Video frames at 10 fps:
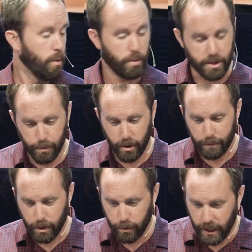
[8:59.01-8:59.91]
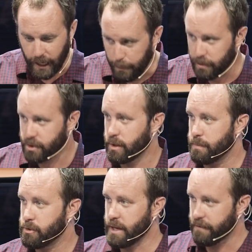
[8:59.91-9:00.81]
Well, this morning I'm going to read a couple of scriptures.